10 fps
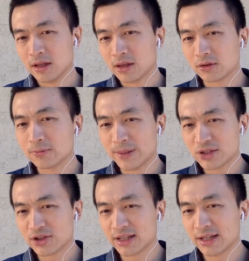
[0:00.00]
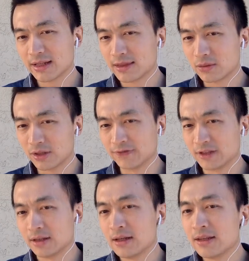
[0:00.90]
Through budgeting and thrift,
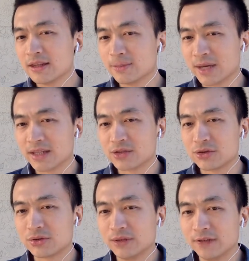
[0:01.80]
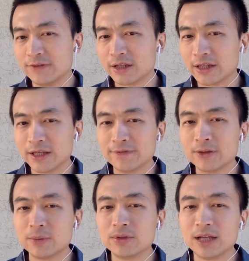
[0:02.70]
they manage to live a
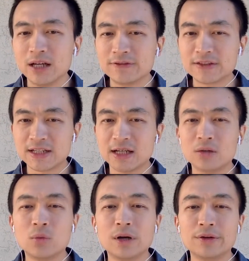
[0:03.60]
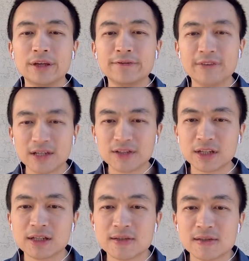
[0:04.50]
comfortable lifestyle while
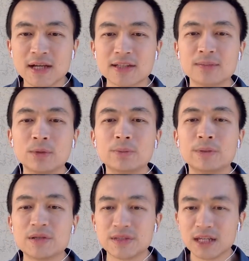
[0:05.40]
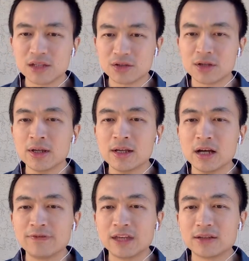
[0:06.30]
investing a sizable percentage
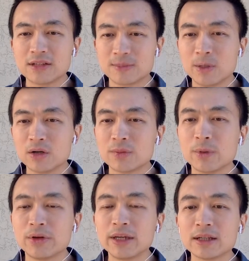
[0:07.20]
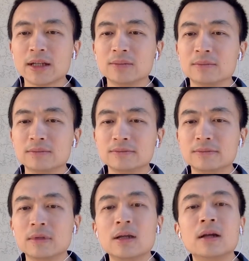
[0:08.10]
of their disposable income.
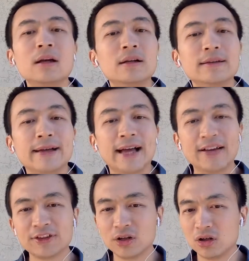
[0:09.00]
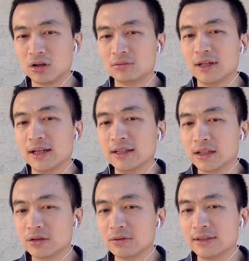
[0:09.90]
After all, a
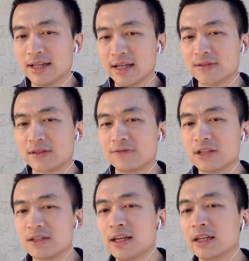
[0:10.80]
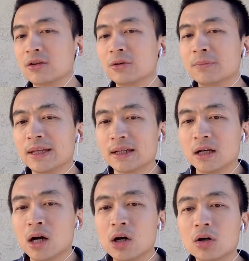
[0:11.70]
little less of today could mean a
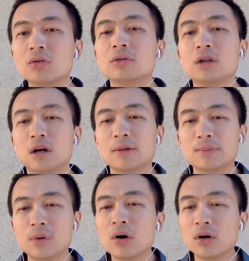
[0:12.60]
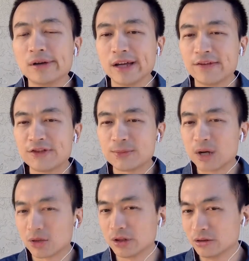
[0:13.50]
whole lot more of
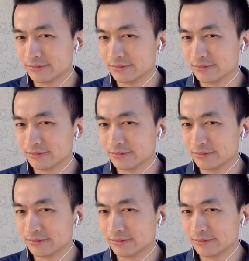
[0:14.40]
tomorrow.